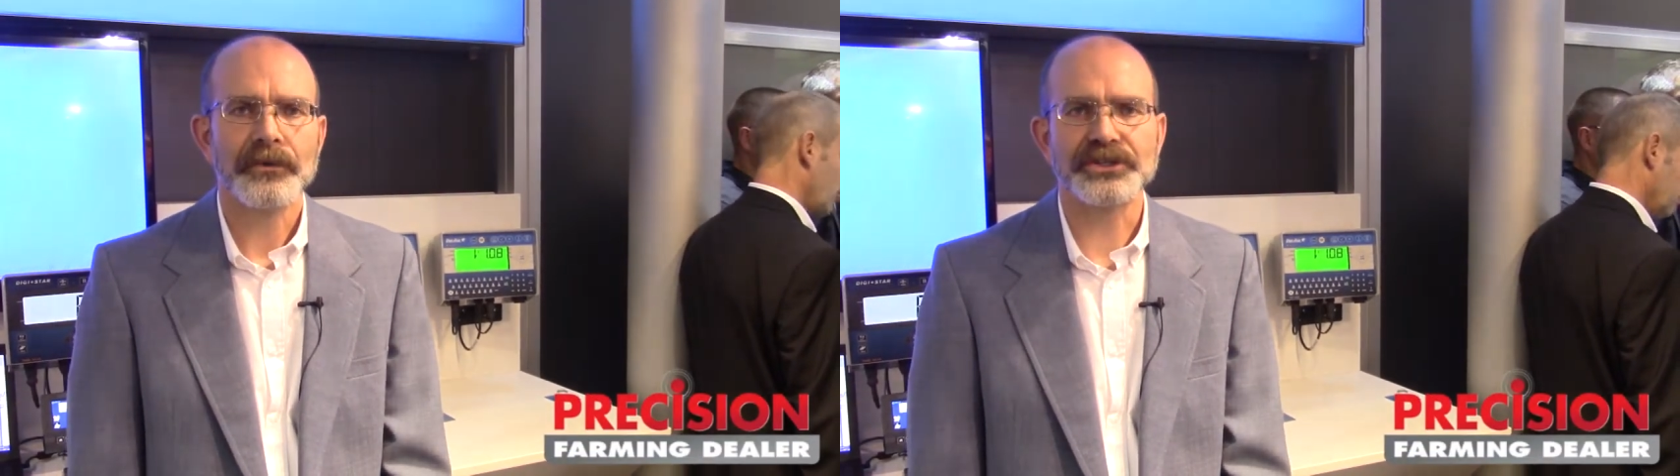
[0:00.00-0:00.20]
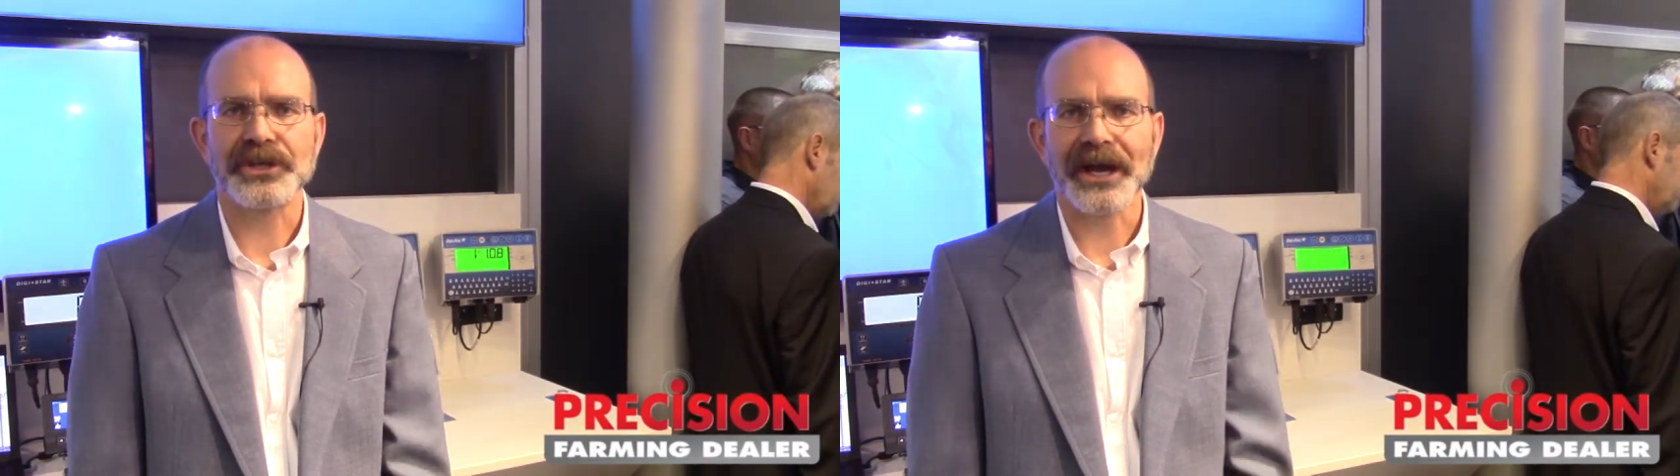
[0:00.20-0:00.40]

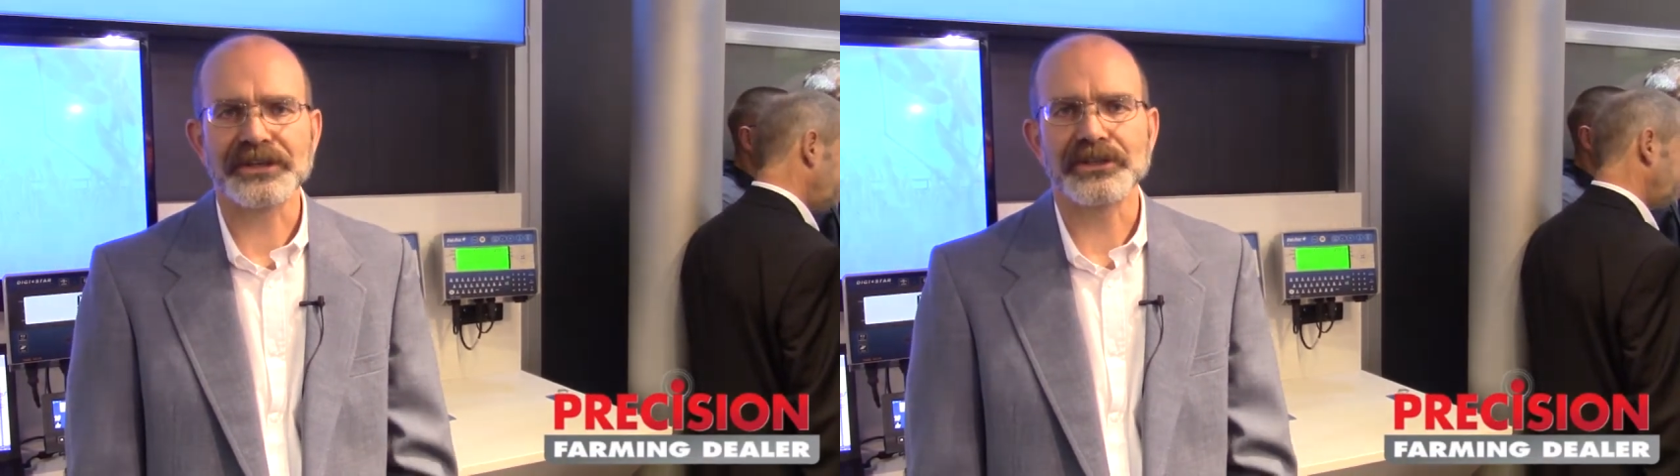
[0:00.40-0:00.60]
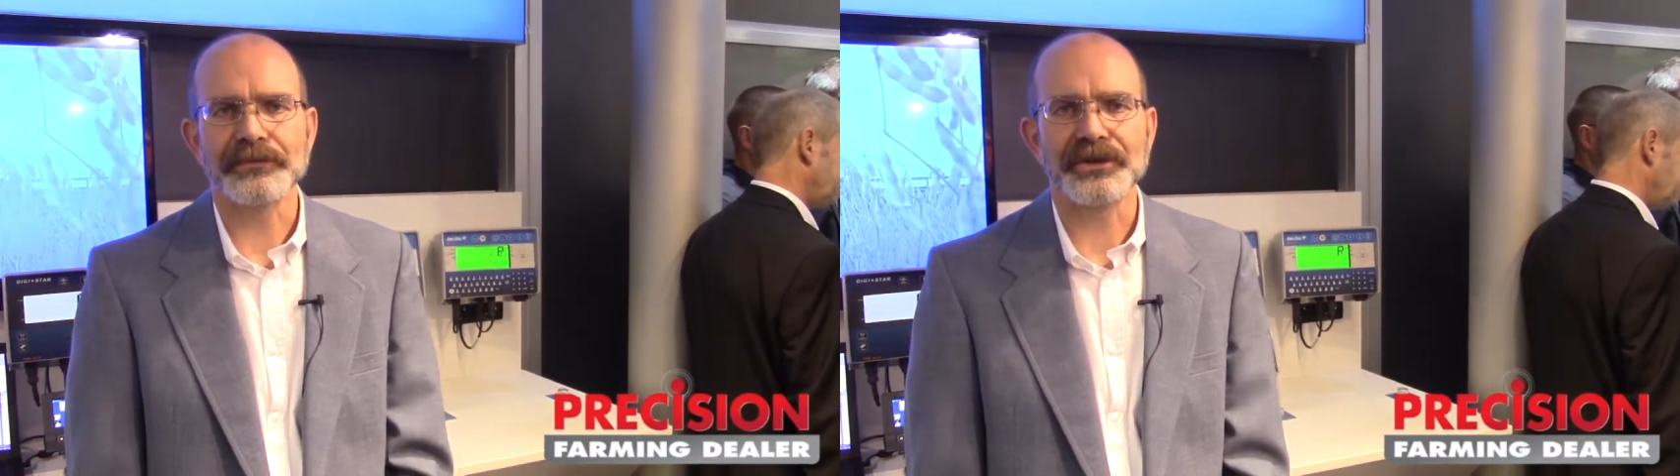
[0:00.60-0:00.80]
which can
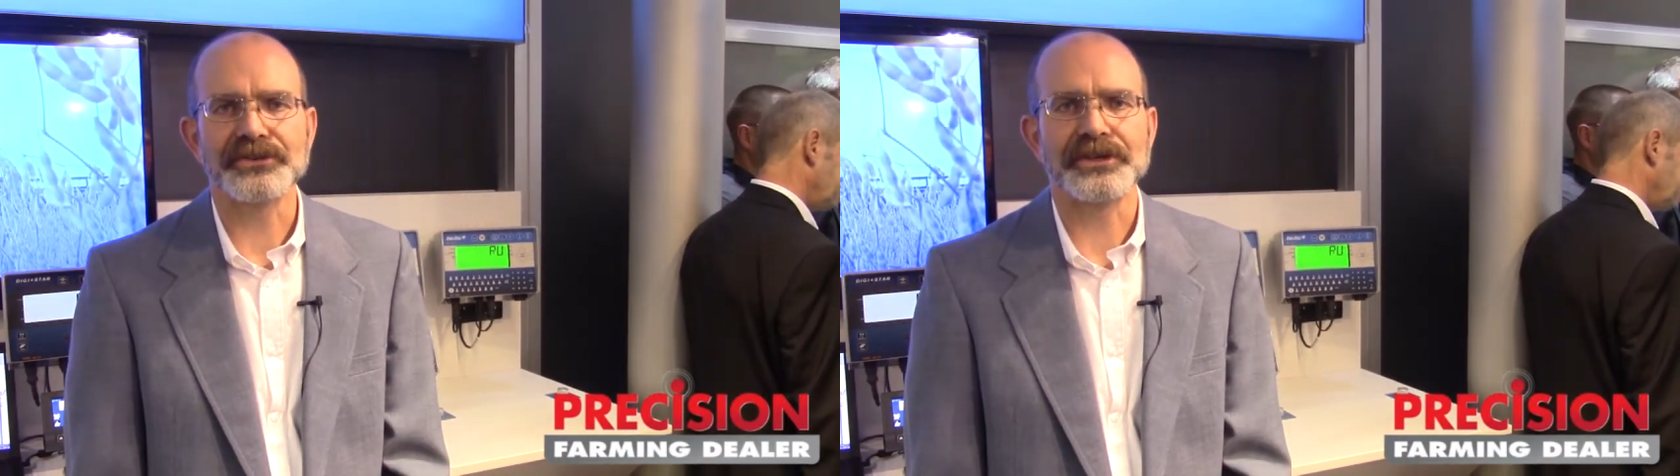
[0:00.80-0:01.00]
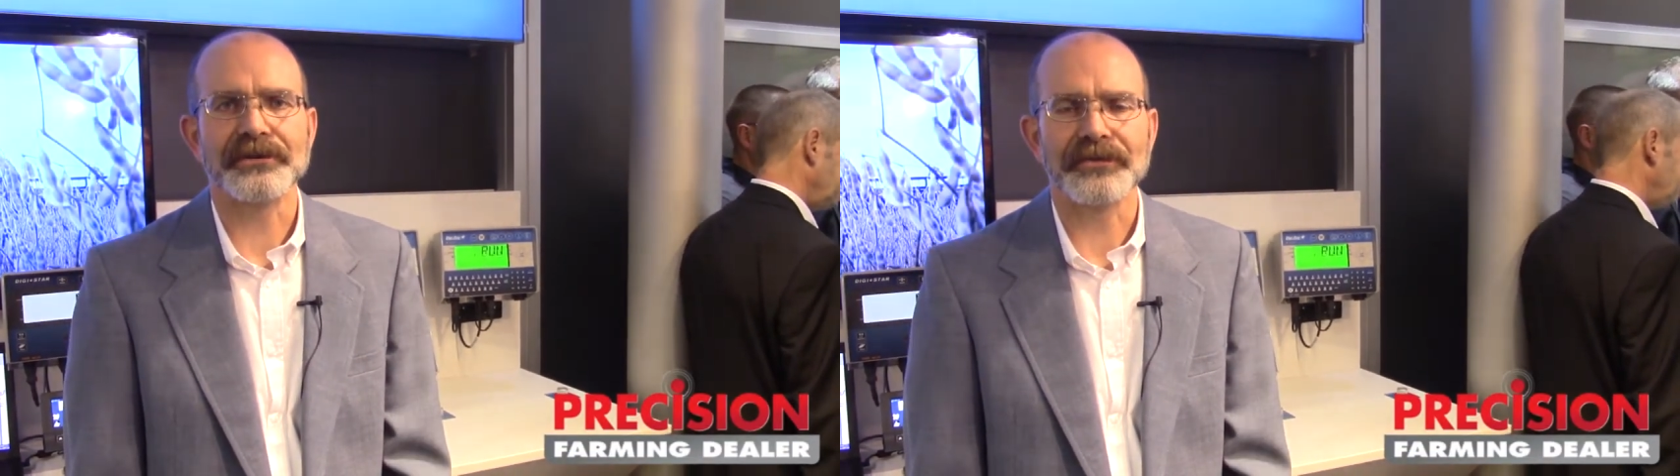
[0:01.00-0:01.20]
actually be
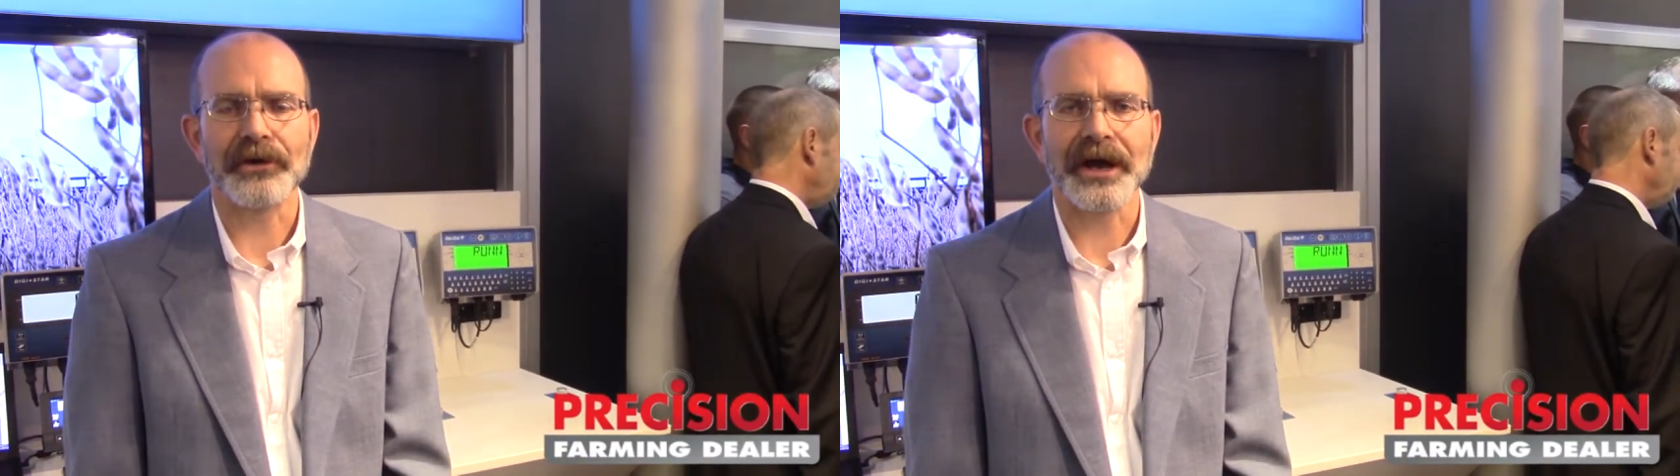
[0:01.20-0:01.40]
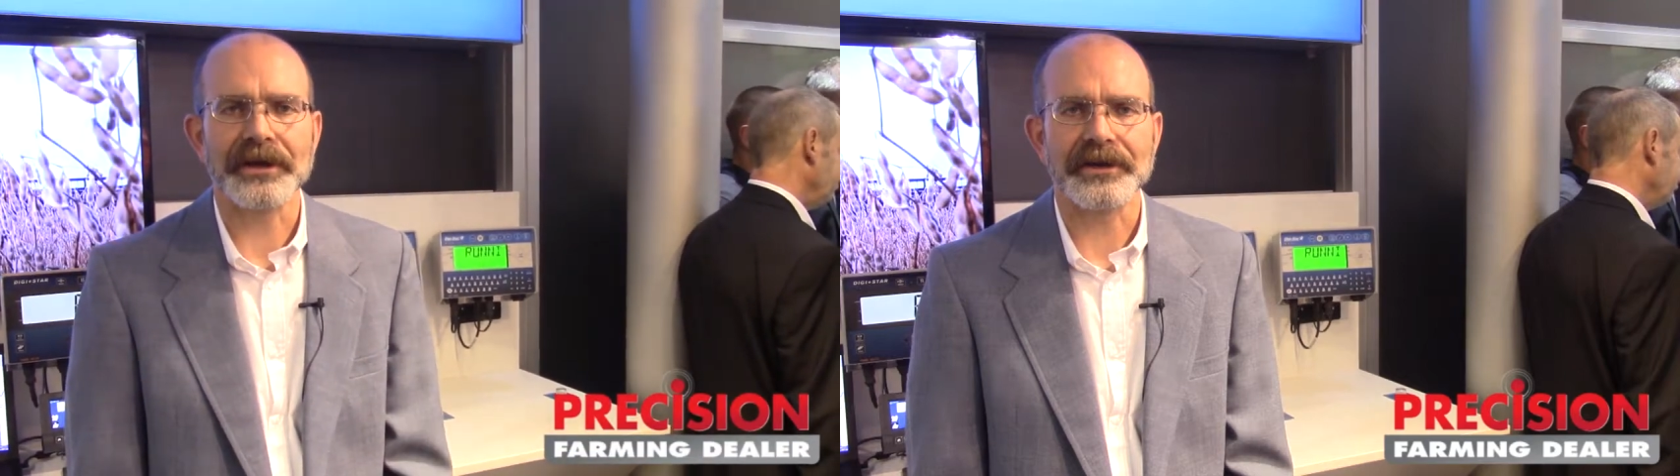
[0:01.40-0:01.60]
used in a
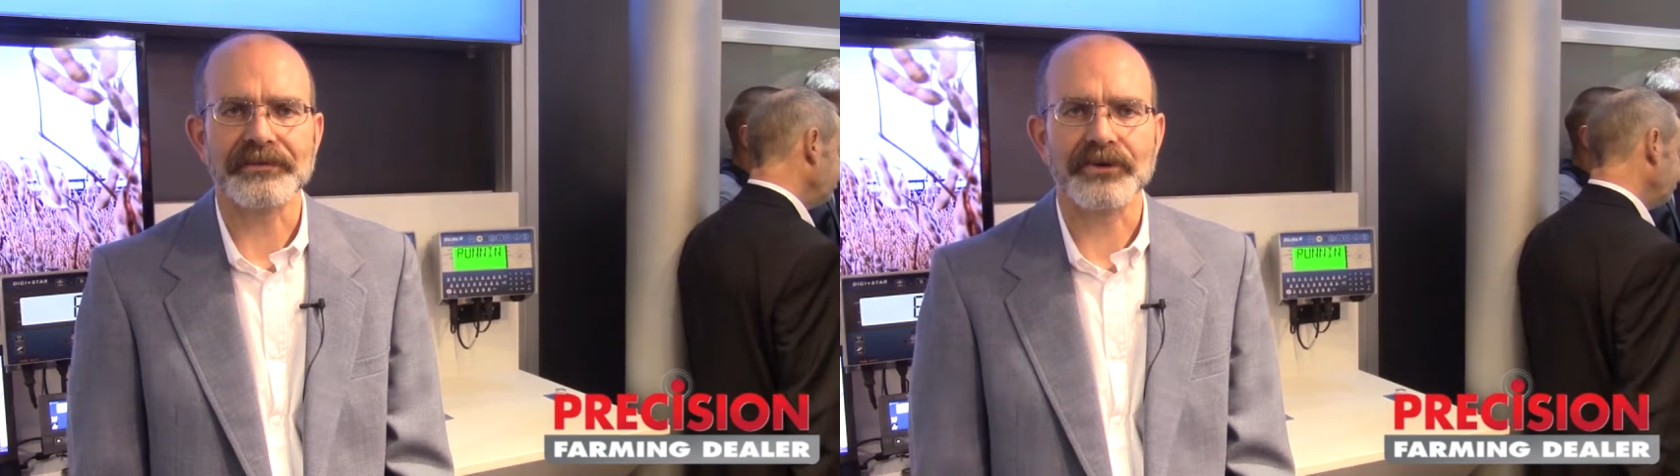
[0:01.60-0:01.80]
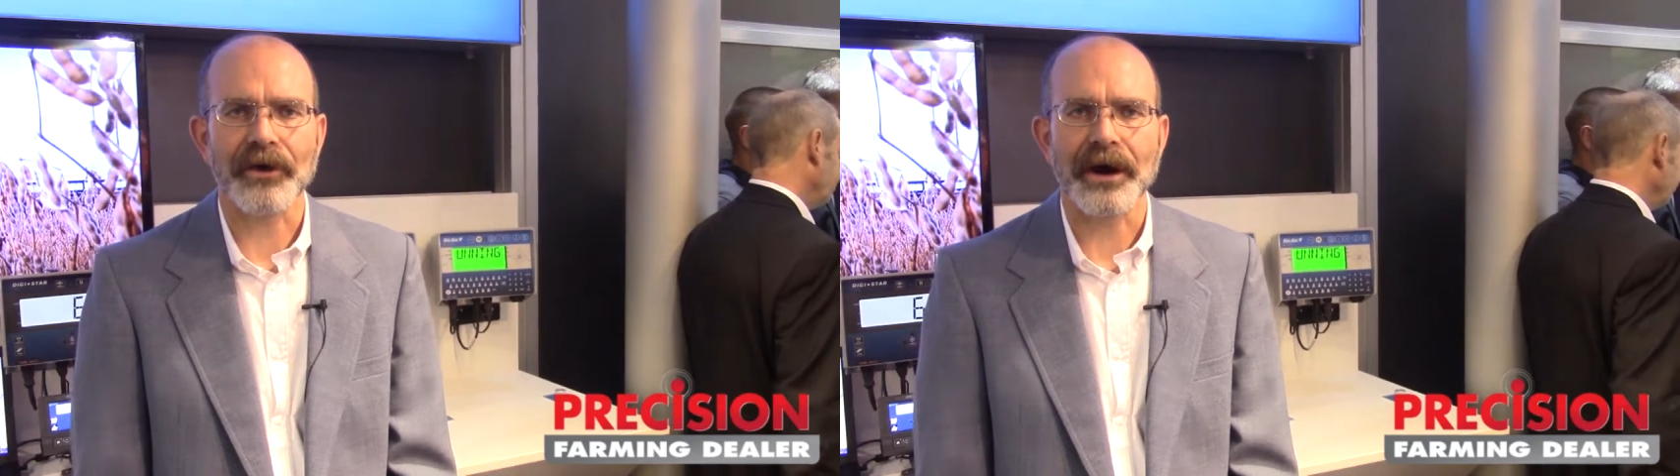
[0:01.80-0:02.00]
variety
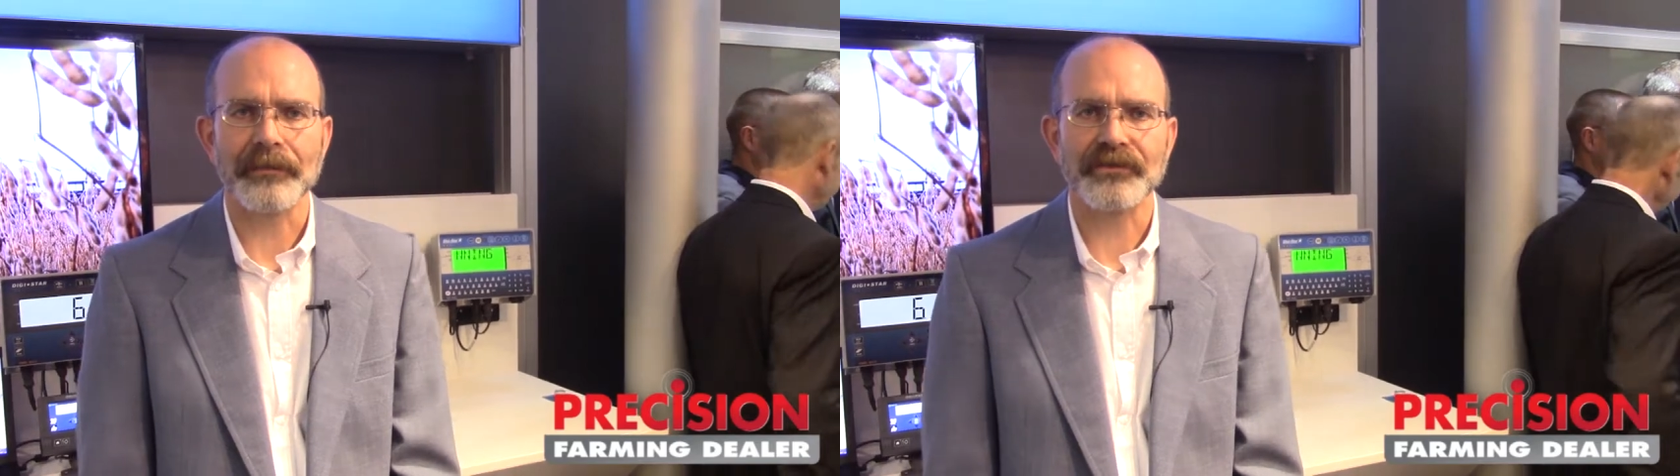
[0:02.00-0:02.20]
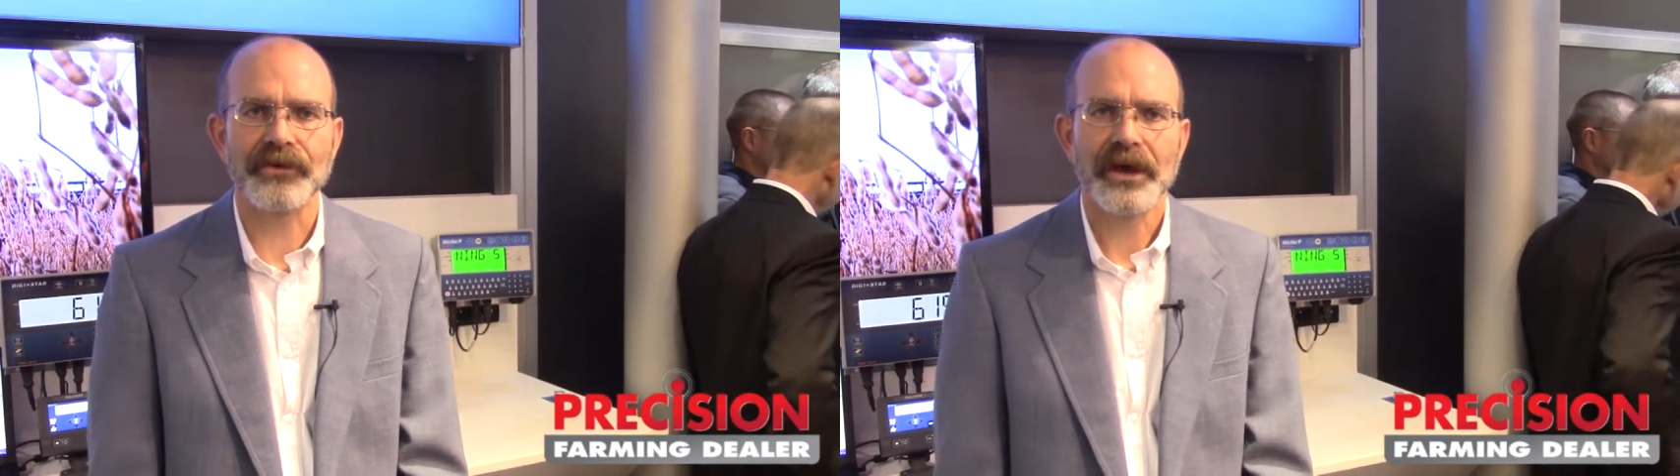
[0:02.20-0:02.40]
of crops.